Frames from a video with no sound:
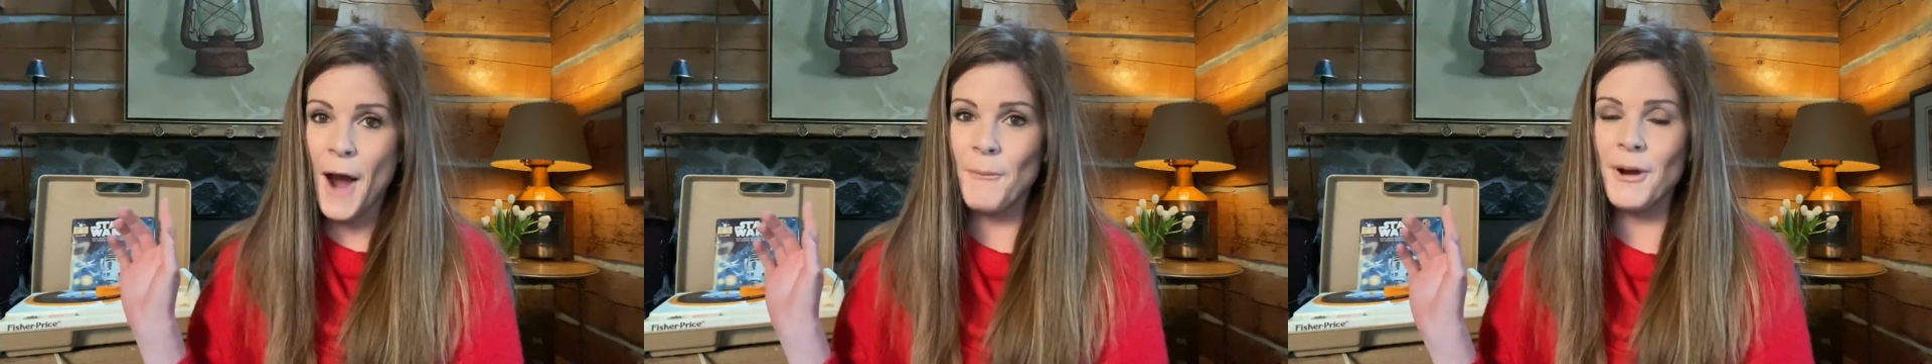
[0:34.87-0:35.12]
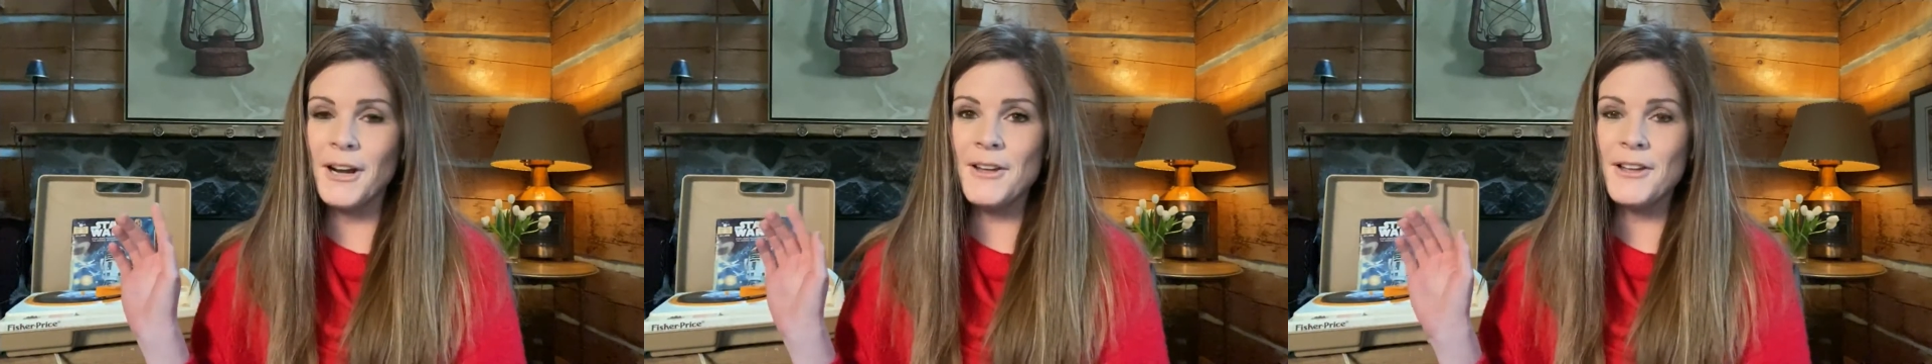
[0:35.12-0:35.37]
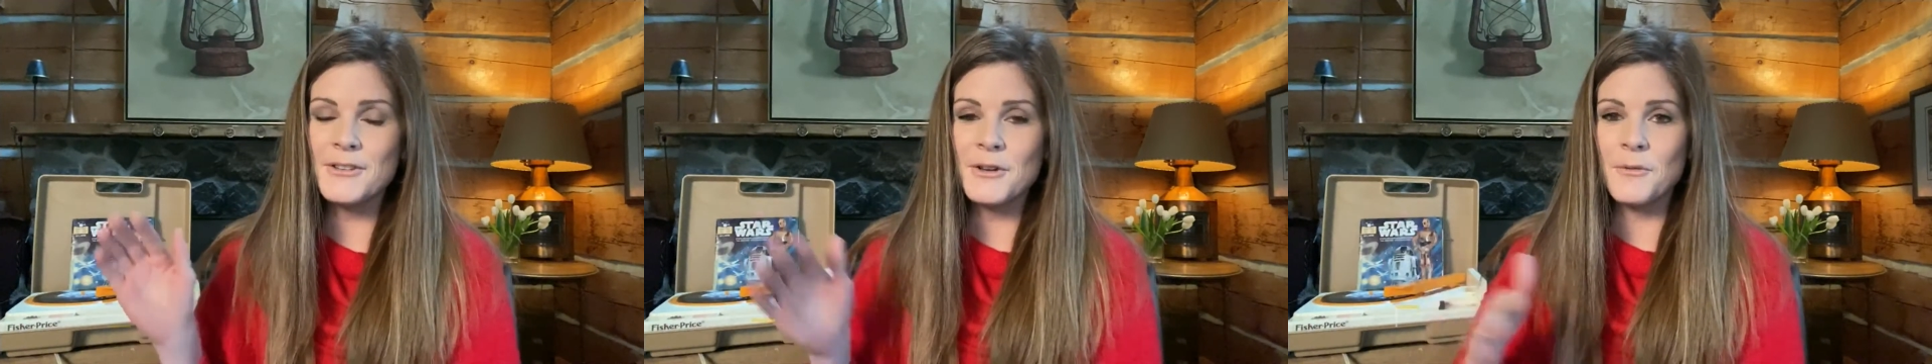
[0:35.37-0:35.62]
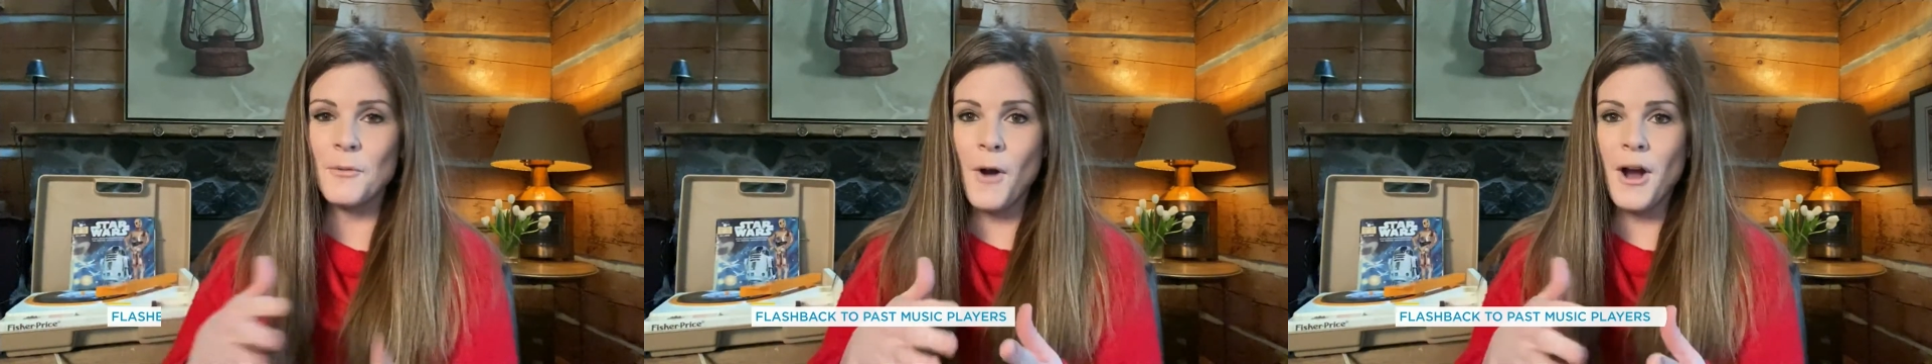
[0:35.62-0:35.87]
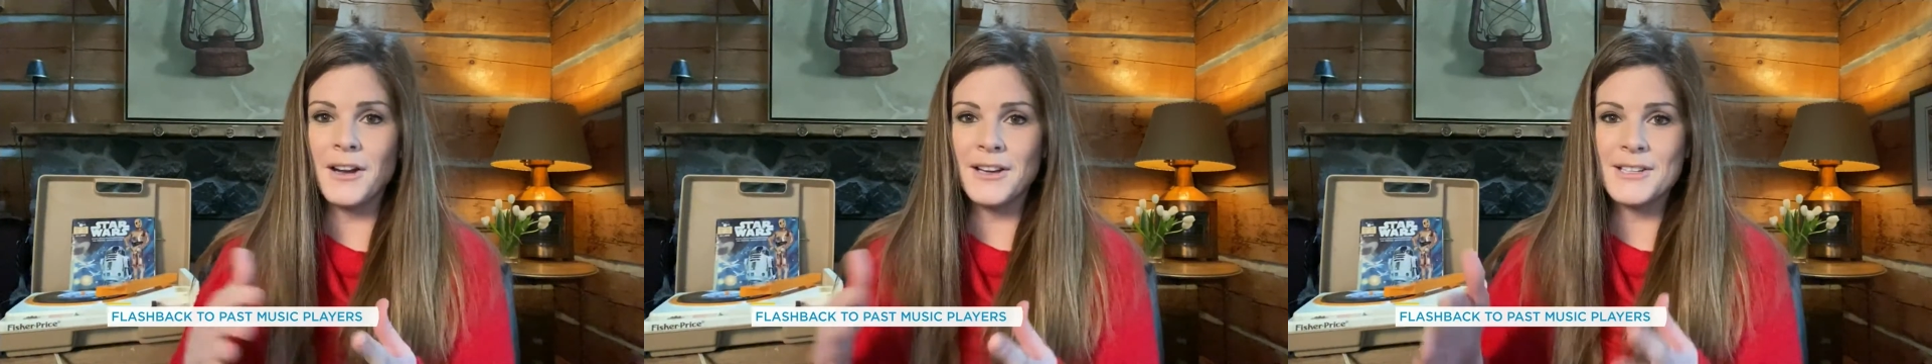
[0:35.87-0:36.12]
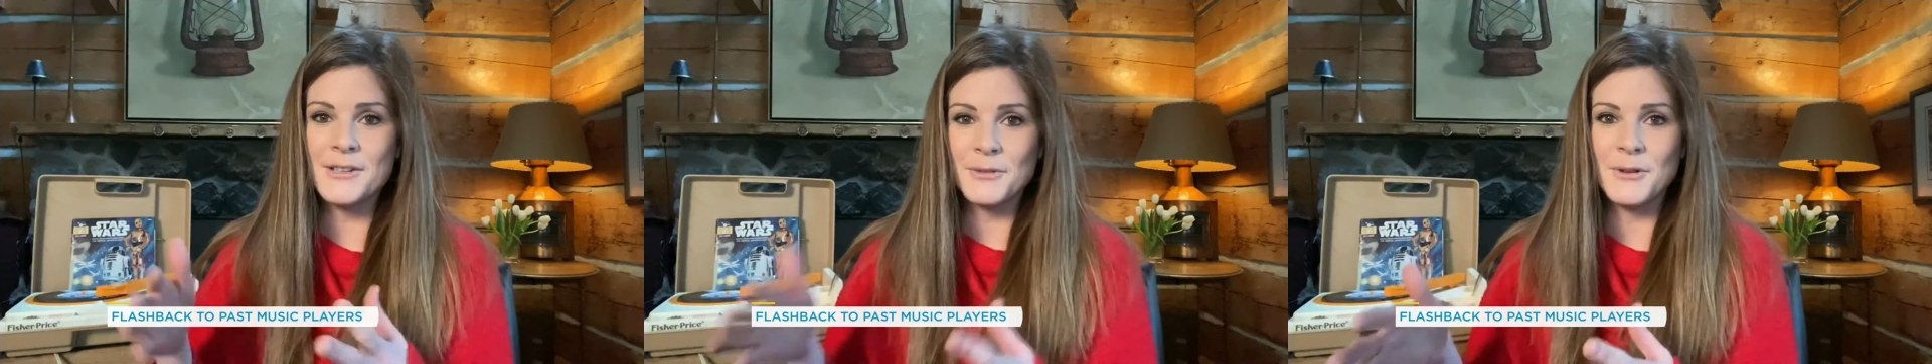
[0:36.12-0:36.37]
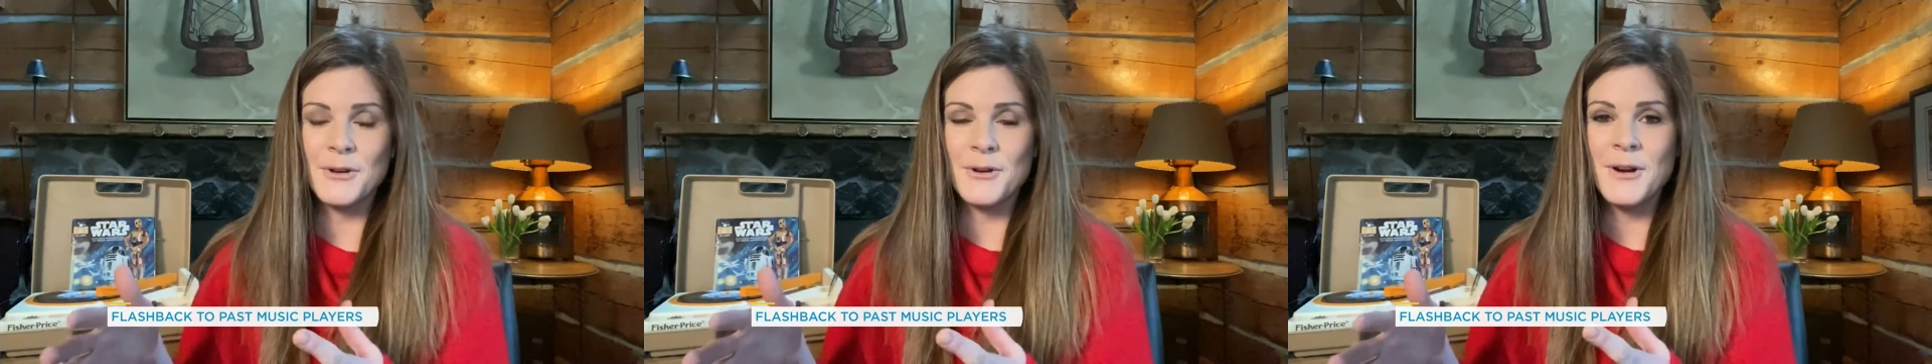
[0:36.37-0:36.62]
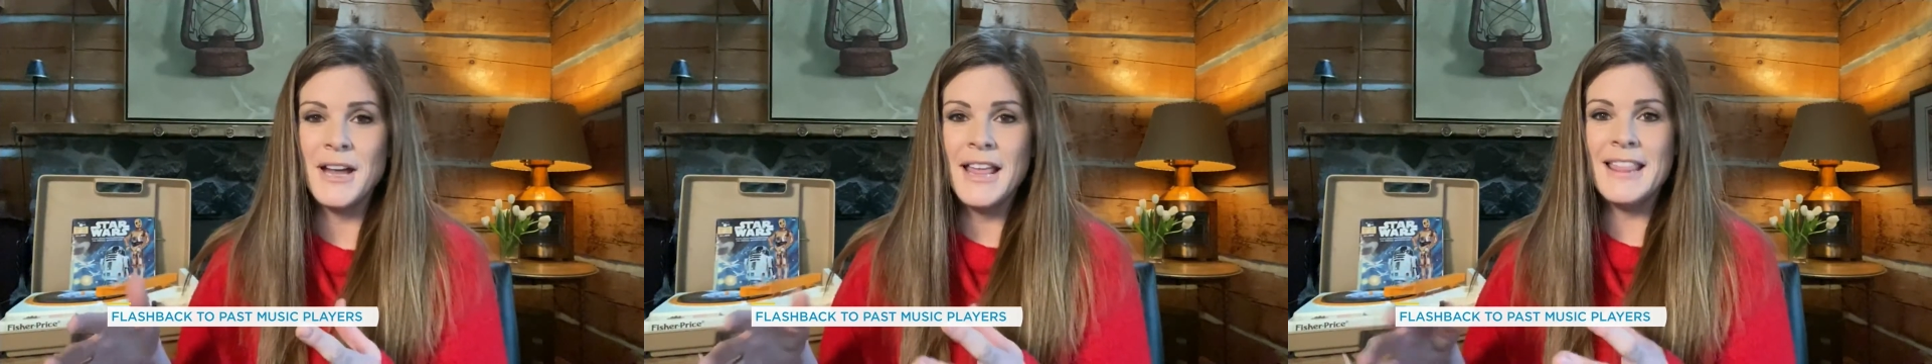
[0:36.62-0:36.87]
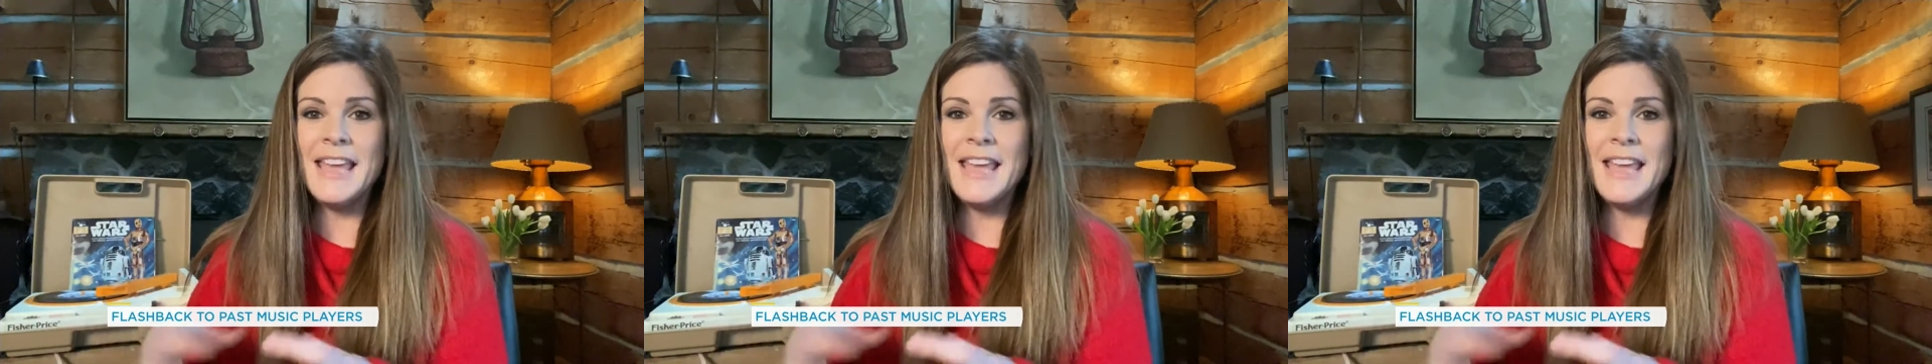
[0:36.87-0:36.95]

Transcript: I want to sort of walk us through